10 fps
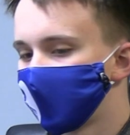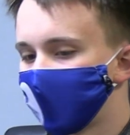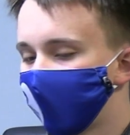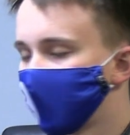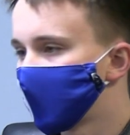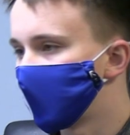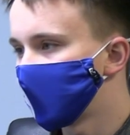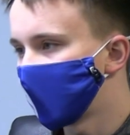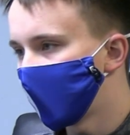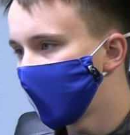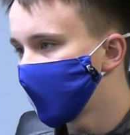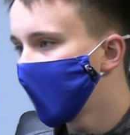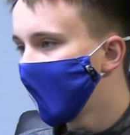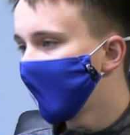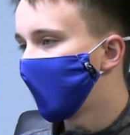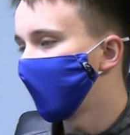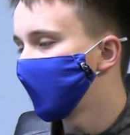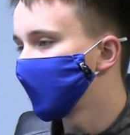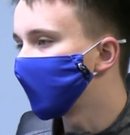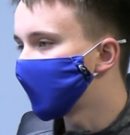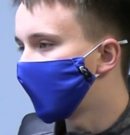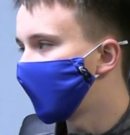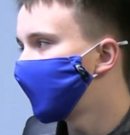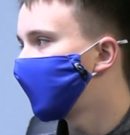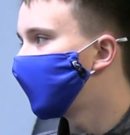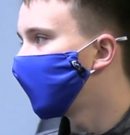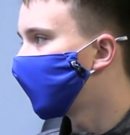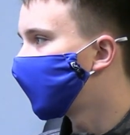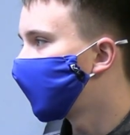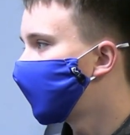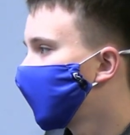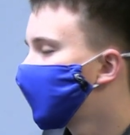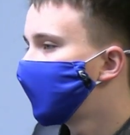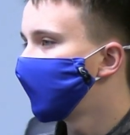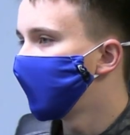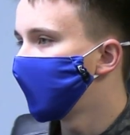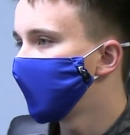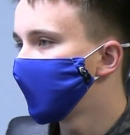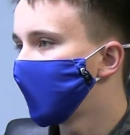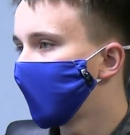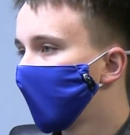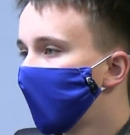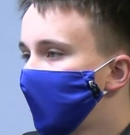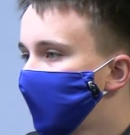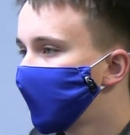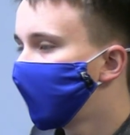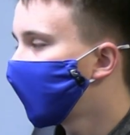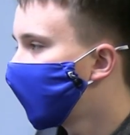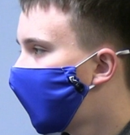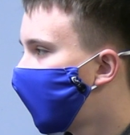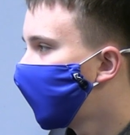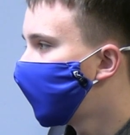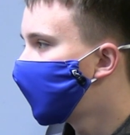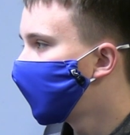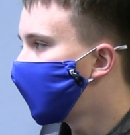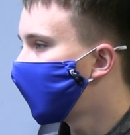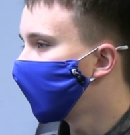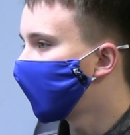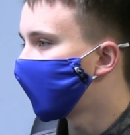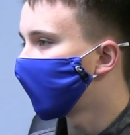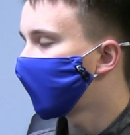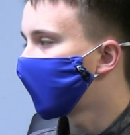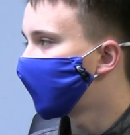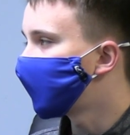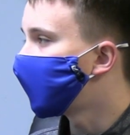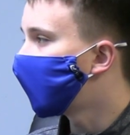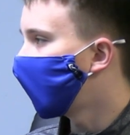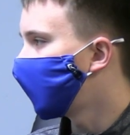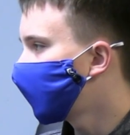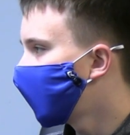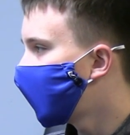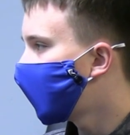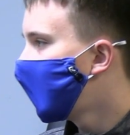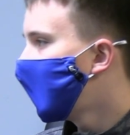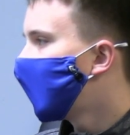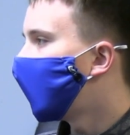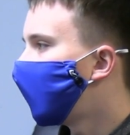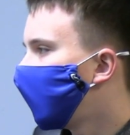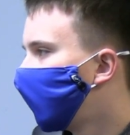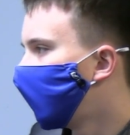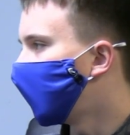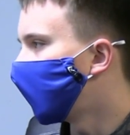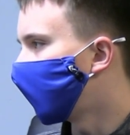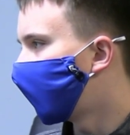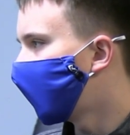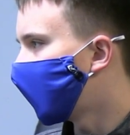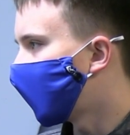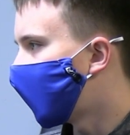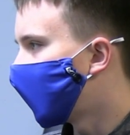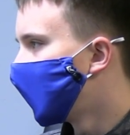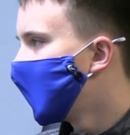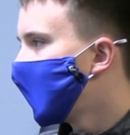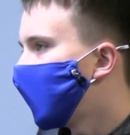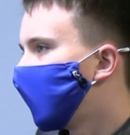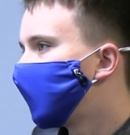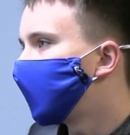say, physical science, my physical science teacher suggested to me, say, oh, you should take a look at chemistry college credit, I think you would be a good fit in that. In